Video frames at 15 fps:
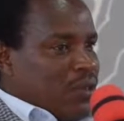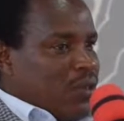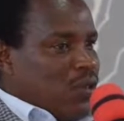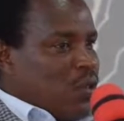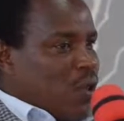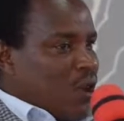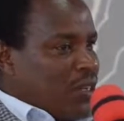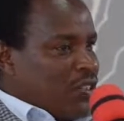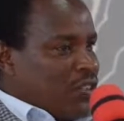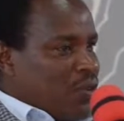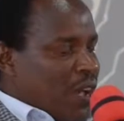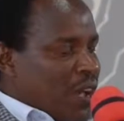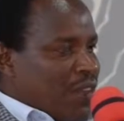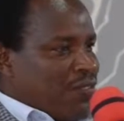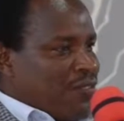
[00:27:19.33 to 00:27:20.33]
you want
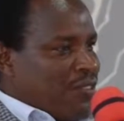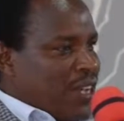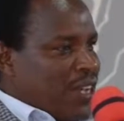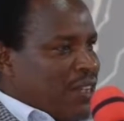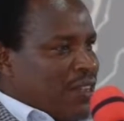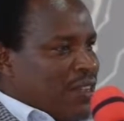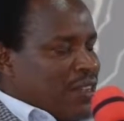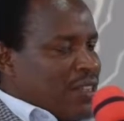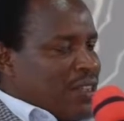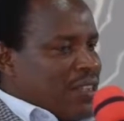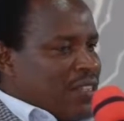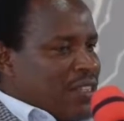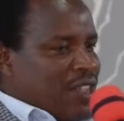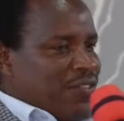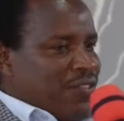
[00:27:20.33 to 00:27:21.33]
to have,
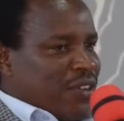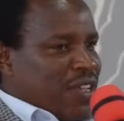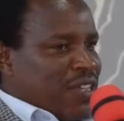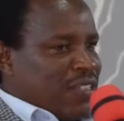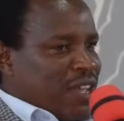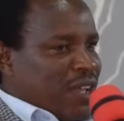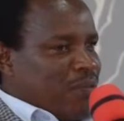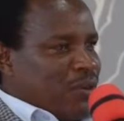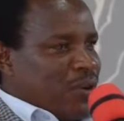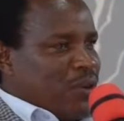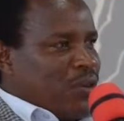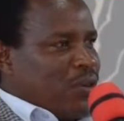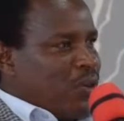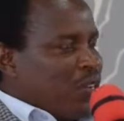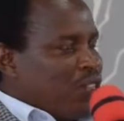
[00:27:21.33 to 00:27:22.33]
say for
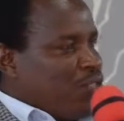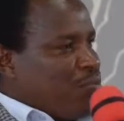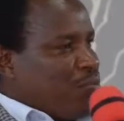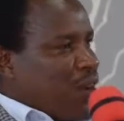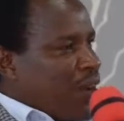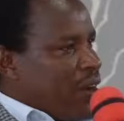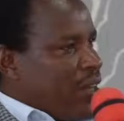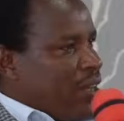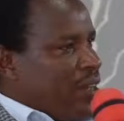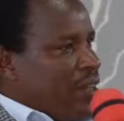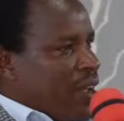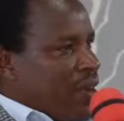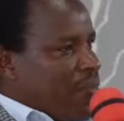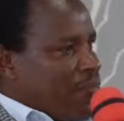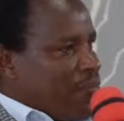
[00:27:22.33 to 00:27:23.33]
example, you want to marry
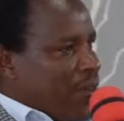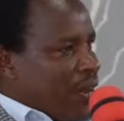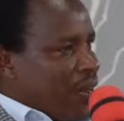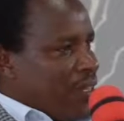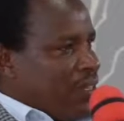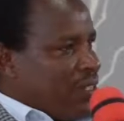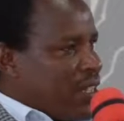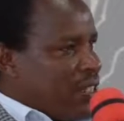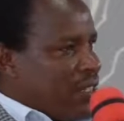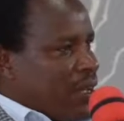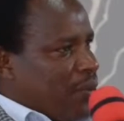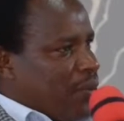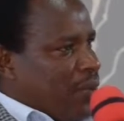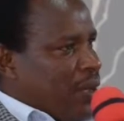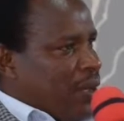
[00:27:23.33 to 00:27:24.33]
in a marriage
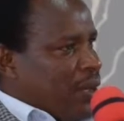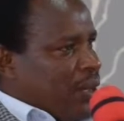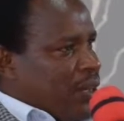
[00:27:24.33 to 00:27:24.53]
setup,